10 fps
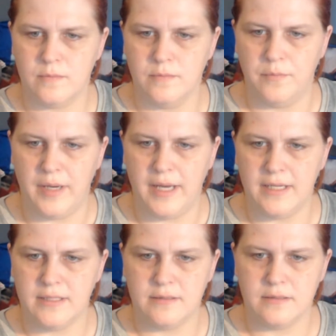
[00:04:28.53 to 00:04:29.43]
But
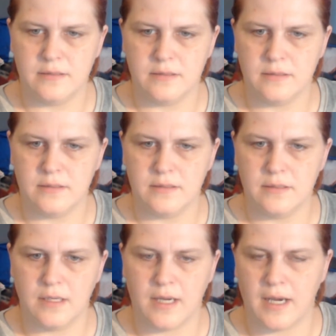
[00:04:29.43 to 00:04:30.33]

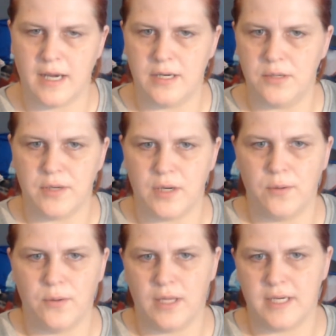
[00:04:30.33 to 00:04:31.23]
I don't get a
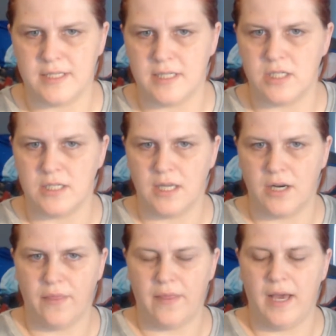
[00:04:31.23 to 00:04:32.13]
whole lot of stitching done
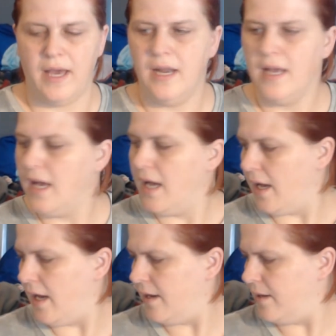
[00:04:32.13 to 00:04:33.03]
on that.
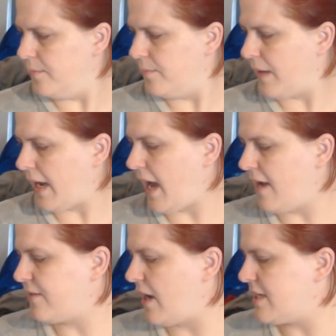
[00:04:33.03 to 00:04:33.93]
I
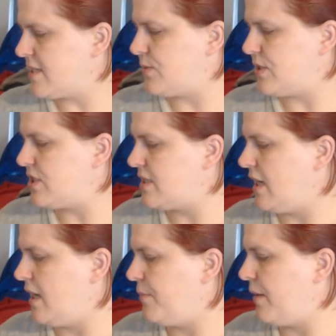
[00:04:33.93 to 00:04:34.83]
have kind of switched
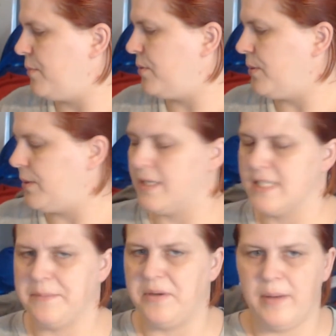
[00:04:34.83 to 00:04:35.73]
up and pulled in
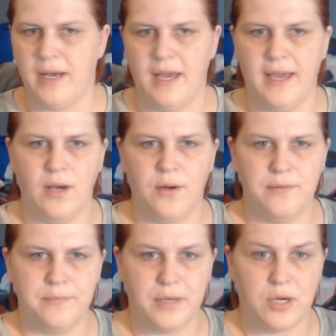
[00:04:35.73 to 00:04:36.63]
some of my
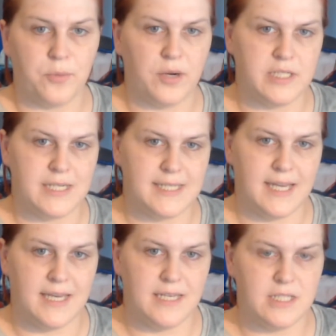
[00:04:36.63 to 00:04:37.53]
bigger projects
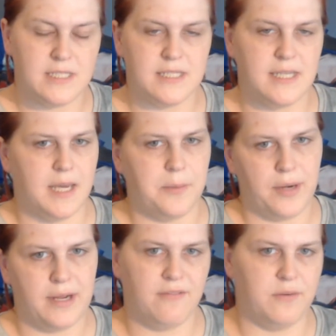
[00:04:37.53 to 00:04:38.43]
and just to take a
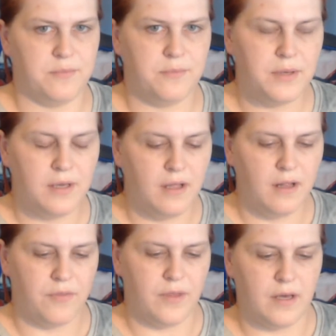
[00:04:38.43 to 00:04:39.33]
break from
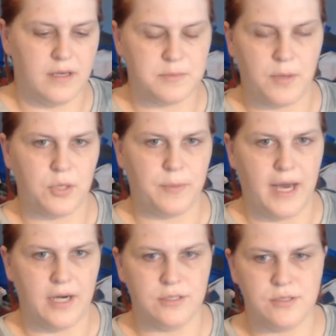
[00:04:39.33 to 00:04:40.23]
the smaller
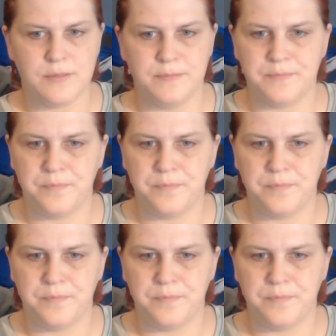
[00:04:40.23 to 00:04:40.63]
patterns.